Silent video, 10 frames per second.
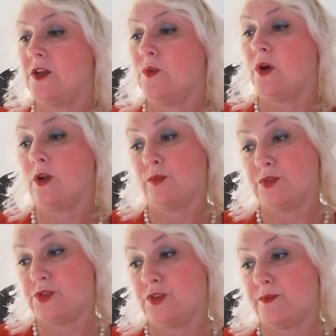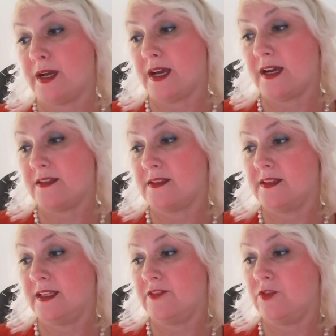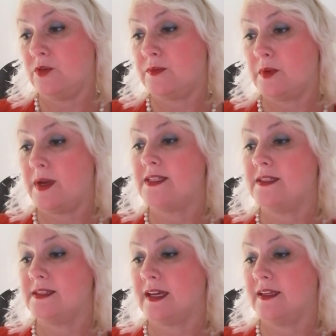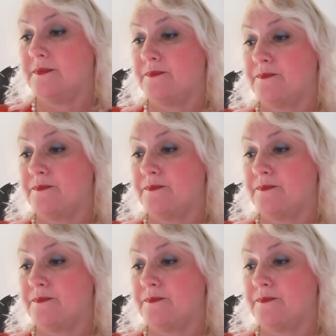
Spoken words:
who almost stole my heart and nearly ruined my wedding day.